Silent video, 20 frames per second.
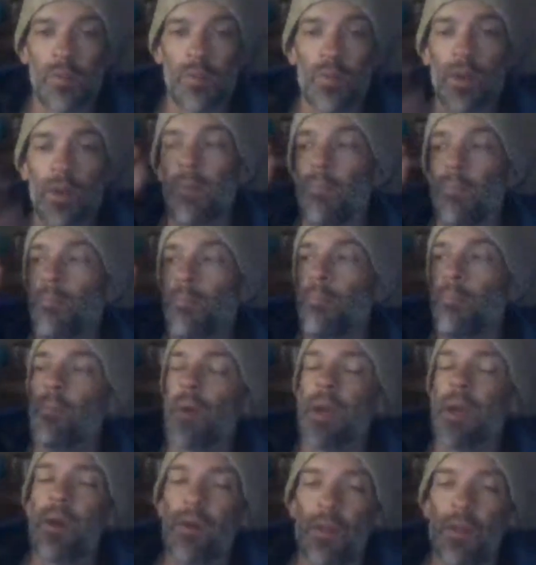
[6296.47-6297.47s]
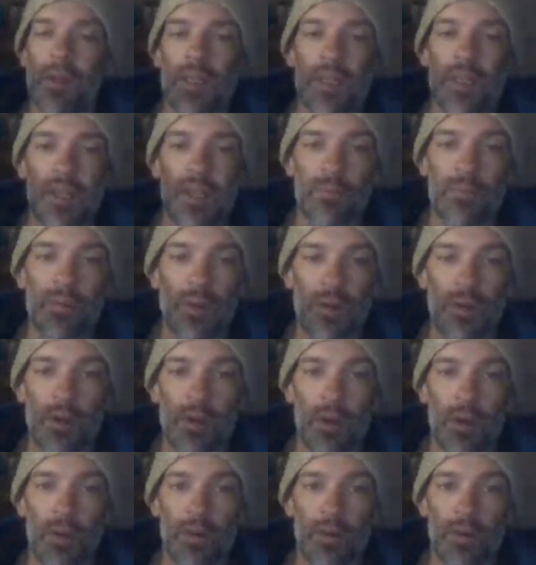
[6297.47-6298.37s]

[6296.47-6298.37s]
We can barely see Pluto.